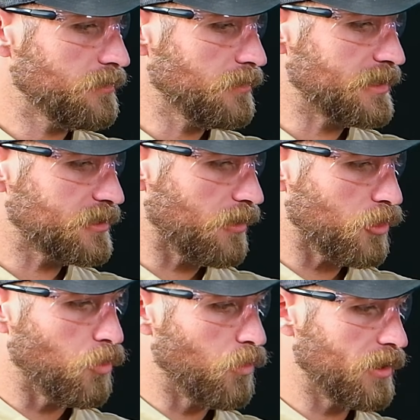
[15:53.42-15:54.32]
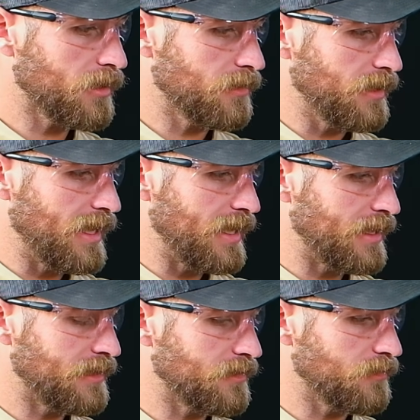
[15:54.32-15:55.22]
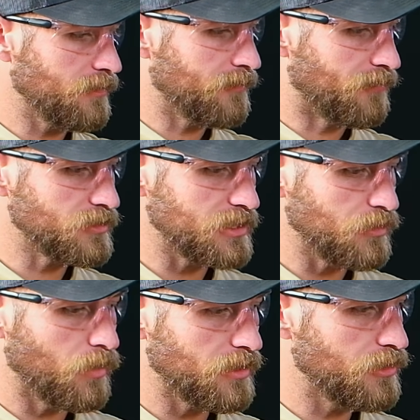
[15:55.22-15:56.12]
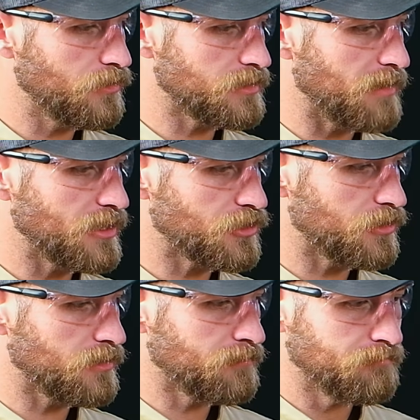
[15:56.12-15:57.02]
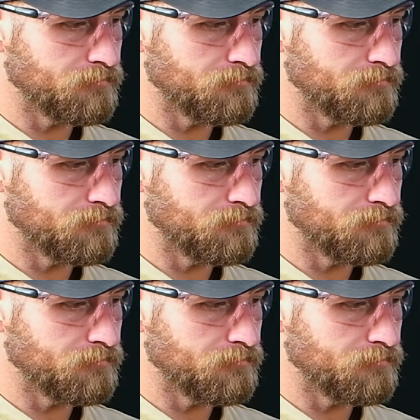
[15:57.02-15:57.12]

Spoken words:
let's start coring, and the first thing you want to do is make sure